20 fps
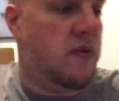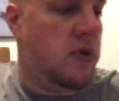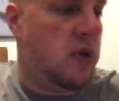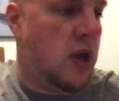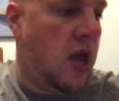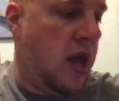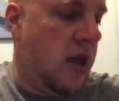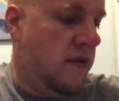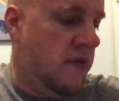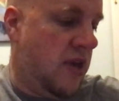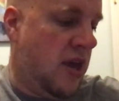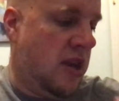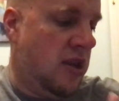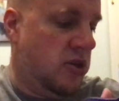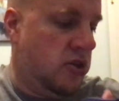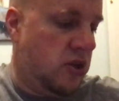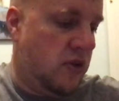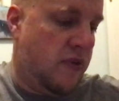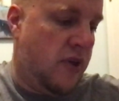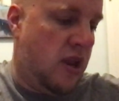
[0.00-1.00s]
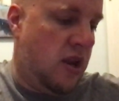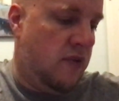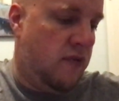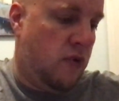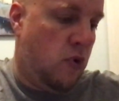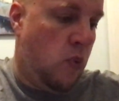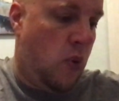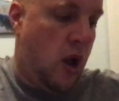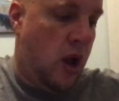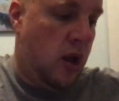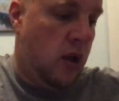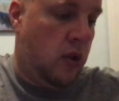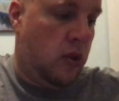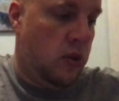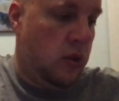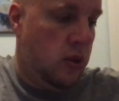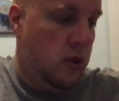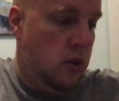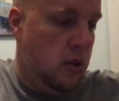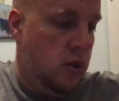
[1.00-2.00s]
I have that issue. I've had it for a while,
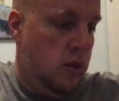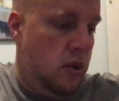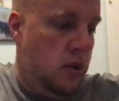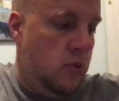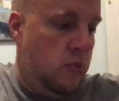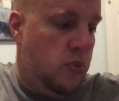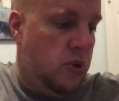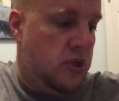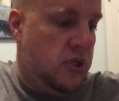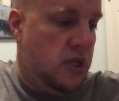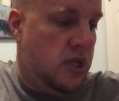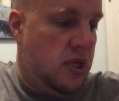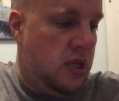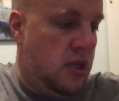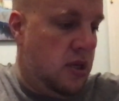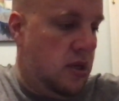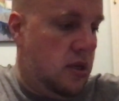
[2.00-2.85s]
but to get